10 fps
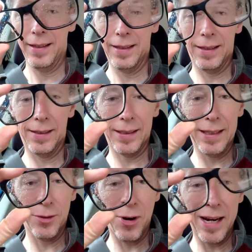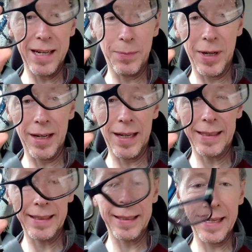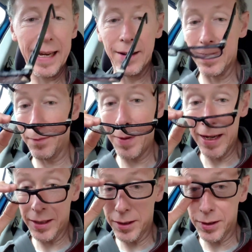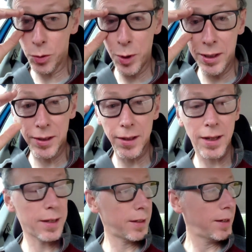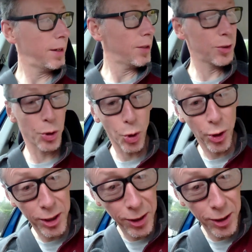You can see the rain on my glasses there and I've managed to squeeze the the door